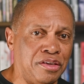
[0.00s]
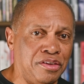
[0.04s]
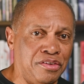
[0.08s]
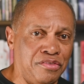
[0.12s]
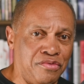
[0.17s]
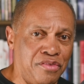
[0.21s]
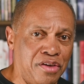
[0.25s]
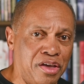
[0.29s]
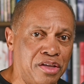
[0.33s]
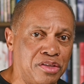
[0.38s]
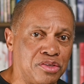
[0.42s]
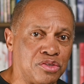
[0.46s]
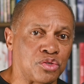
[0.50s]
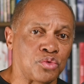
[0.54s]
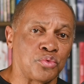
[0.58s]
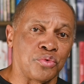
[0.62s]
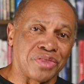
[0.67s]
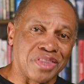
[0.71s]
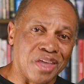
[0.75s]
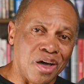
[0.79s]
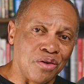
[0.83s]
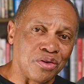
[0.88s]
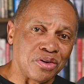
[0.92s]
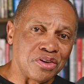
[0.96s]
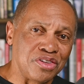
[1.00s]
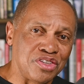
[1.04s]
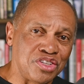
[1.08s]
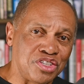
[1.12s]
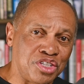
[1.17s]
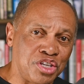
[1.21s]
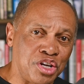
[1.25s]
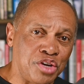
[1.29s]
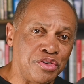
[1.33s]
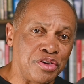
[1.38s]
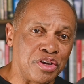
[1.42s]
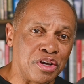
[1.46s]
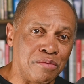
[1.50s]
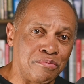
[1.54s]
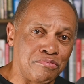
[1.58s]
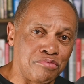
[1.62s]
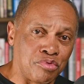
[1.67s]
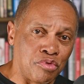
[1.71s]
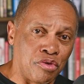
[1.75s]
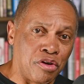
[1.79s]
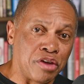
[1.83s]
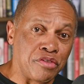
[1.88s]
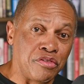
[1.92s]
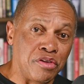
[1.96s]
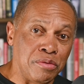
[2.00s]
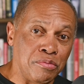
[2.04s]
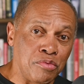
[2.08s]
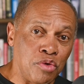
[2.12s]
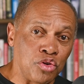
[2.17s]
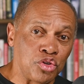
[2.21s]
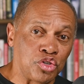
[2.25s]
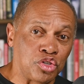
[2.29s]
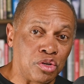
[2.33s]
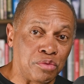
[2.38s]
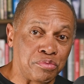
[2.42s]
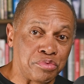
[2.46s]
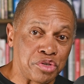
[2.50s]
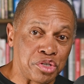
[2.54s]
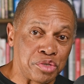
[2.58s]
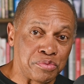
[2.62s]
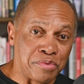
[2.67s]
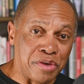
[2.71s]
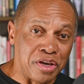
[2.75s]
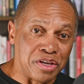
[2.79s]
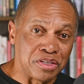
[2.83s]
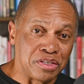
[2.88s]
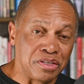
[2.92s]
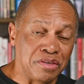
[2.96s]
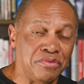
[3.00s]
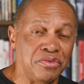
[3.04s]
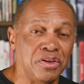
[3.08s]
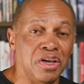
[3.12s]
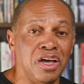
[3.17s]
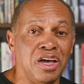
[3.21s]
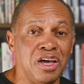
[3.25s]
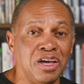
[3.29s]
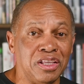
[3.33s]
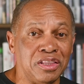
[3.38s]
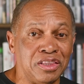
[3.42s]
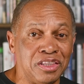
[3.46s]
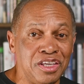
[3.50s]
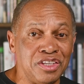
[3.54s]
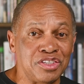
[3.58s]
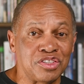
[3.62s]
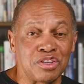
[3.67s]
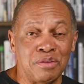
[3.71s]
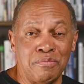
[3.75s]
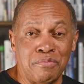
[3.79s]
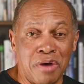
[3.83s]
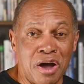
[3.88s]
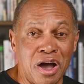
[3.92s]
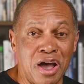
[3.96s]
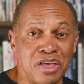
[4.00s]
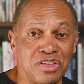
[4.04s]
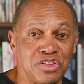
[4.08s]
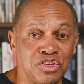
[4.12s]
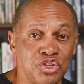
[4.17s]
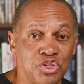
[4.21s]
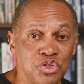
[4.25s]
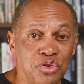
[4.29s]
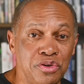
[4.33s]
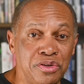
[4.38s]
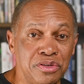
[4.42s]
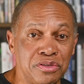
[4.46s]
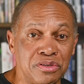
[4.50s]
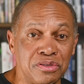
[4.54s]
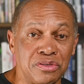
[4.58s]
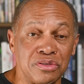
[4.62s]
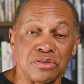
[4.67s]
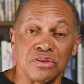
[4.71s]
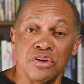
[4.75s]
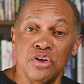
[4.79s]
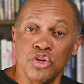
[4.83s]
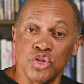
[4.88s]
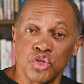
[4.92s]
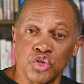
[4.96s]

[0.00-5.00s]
events without considering a broader emotional perspective leads to biased choices,